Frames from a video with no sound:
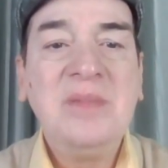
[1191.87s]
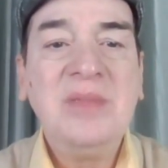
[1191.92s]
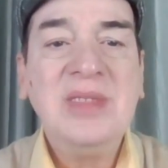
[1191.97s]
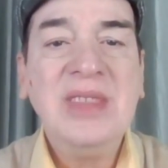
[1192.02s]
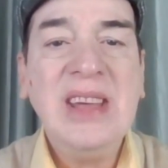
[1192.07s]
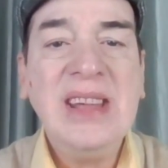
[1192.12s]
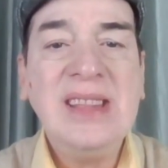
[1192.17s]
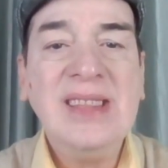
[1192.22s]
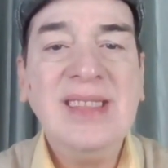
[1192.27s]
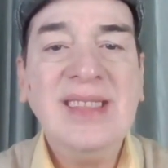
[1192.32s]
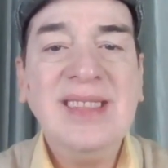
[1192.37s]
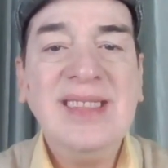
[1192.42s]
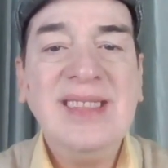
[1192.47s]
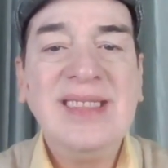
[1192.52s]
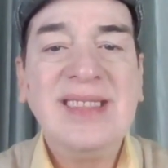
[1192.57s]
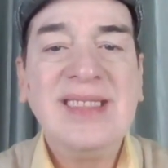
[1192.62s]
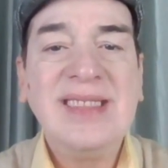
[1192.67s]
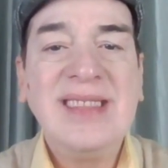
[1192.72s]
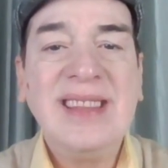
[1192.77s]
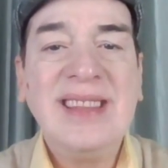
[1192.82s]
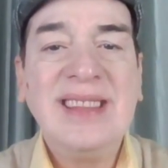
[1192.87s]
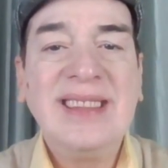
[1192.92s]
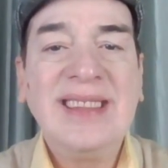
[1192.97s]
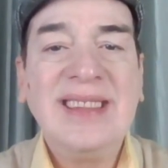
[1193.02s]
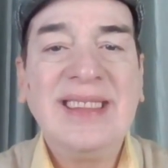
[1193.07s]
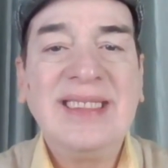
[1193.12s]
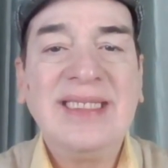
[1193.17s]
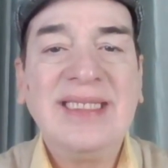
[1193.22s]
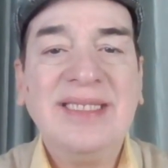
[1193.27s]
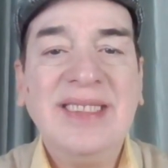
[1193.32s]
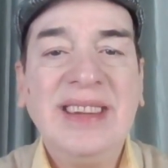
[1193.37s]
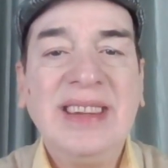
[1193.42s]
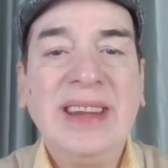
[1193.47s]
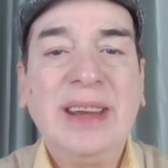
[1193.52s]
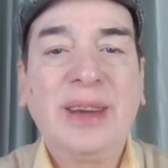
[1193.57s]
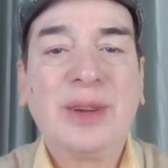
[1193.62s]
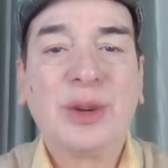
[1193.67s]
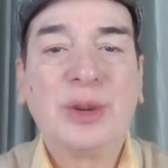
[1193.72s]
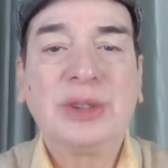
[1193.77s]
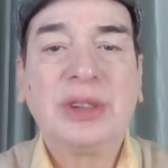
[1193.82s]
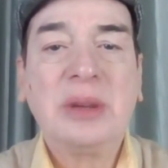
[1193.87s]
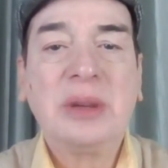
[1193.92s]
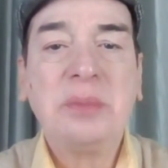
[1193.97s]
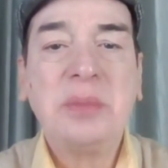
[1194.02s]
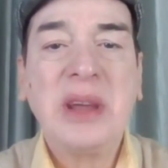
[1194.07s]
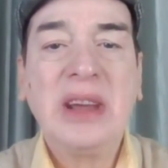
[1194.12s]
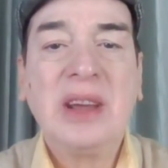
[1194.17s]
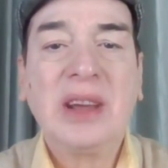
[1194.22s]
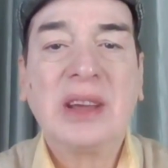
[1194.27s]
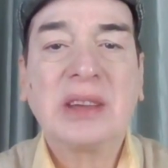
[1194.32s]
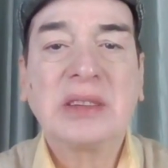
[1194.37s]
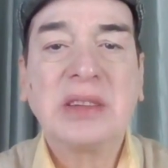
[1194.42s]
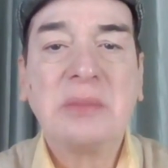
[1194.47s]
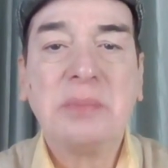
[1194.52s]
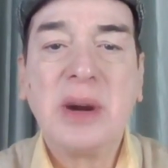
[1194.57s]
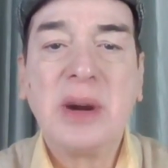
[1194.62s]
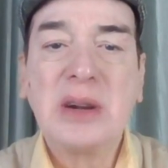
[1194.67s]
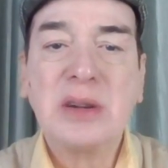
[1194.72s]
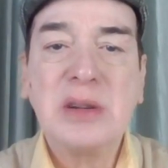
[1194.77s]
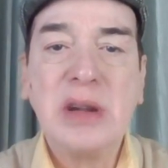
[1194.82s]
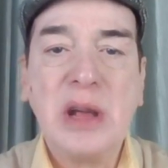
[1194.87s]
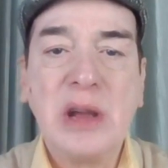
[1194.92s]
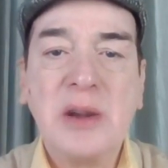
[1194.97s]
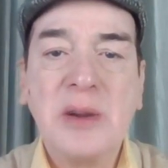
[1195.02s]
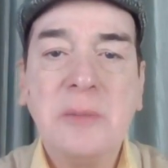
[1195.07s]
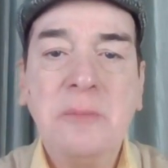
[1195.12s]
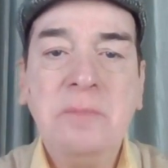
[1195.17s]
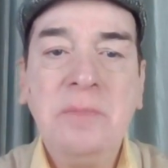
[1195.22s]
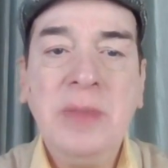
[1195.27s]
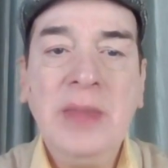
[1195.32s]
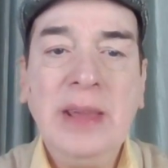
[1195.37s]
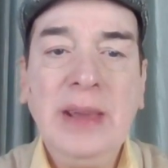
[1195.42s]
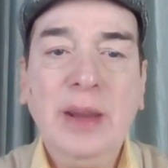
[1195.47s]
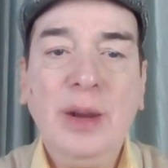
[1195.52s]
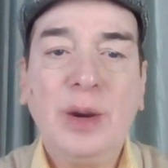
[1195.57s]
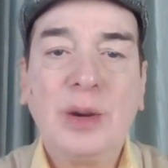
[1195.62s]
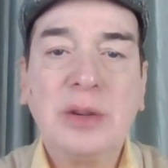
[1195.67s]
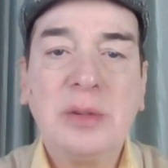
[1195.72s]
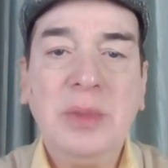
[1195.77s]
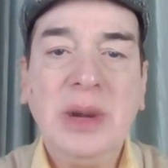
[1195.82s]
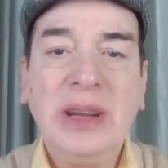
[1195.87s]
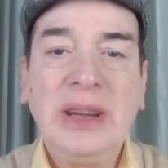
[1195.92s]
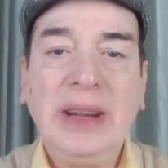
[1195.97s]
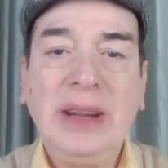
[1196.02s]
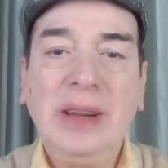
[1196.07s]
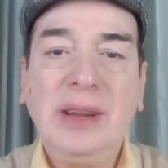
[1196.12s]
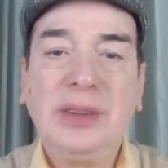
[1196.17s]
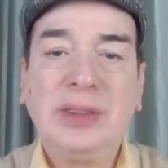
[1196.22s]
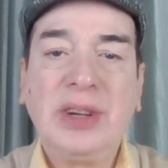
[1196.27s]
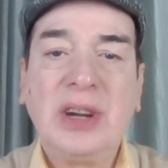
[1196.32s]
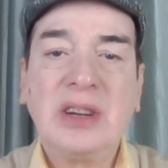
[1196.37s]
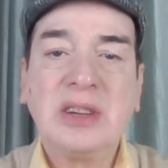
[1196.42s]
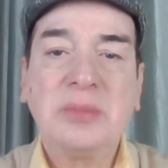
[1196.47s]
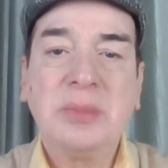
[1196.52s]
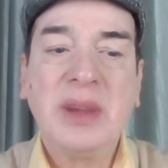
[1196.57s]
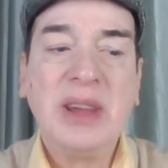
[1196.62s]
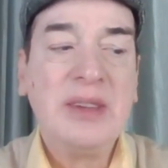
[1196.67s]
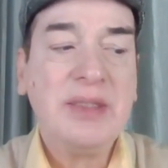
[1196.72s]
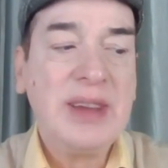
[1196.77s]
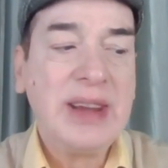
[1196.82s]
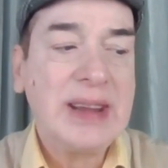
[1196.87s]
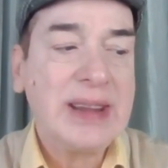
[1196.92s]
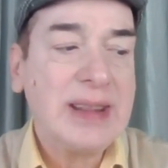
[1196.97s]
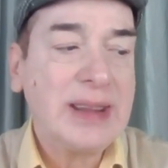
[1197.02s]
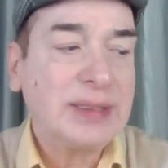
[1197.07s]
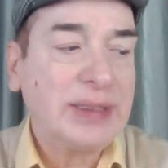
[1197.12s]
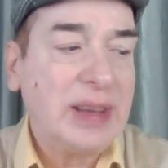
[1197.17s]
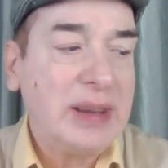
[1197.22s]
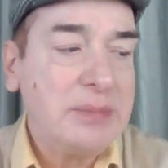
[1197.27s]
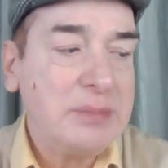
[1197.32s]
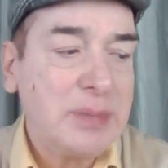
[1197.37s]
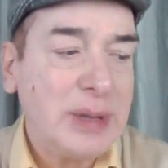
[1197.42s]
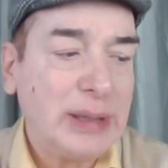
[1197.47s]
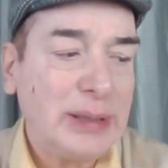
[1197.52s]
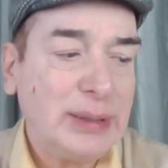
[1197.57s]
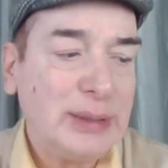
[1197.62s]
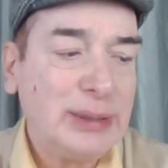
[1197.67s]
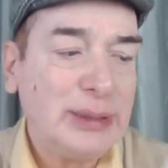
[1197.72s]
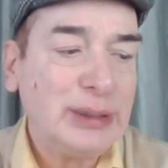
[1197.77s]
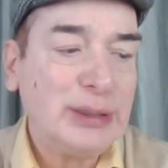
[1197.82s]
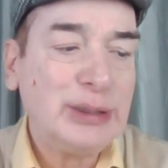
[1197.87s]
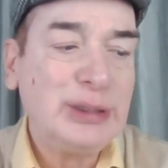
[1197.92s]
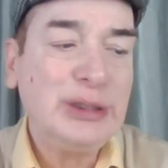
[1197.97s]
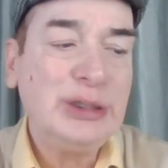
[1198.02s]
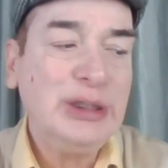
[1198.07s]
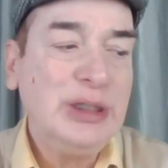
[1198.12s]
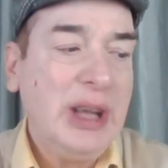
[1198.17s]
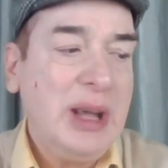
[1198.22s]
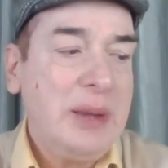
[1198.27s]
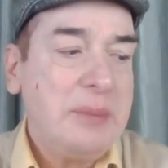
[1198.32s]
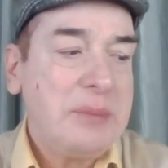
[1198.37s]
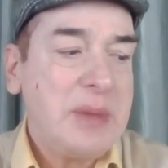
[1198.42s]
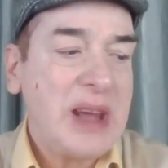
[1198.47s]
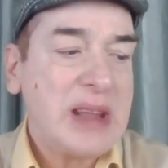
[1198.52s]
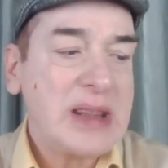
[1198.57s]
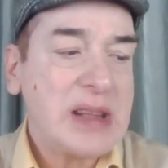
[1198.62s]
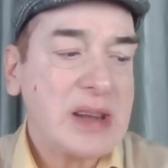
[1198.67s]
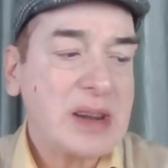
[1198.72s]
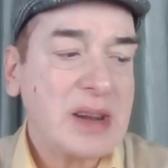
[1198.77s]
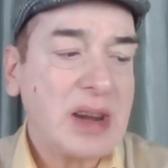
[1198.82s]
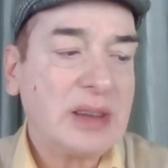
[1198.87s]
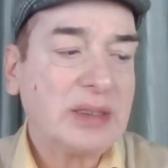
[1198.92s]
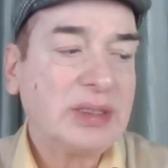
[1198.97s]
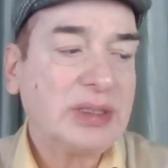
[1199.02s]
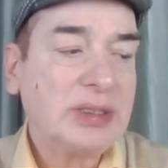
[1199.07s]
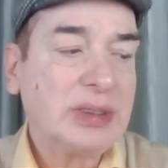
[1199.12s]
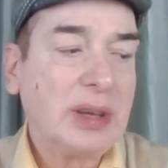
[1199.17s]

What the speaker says: then when he grows up, he has a partner. He automatically starts behaving in the same manner as